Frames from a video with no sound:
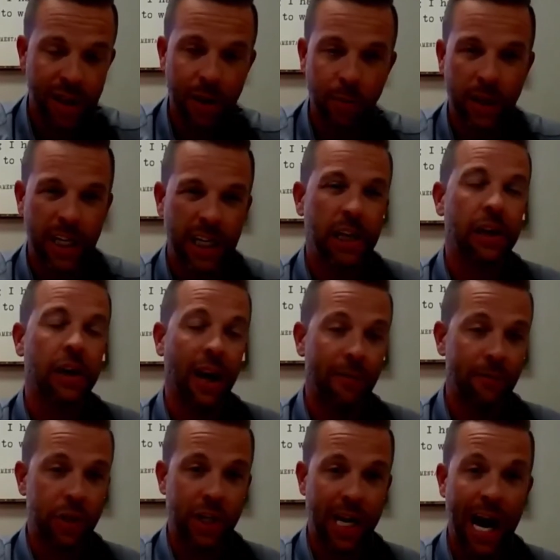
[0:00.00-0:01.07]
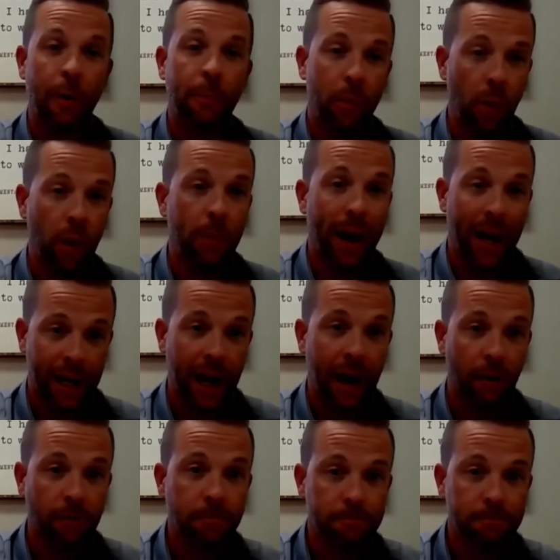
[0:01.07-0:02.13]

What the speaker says: And then when you need to leverage it out, pull it back out.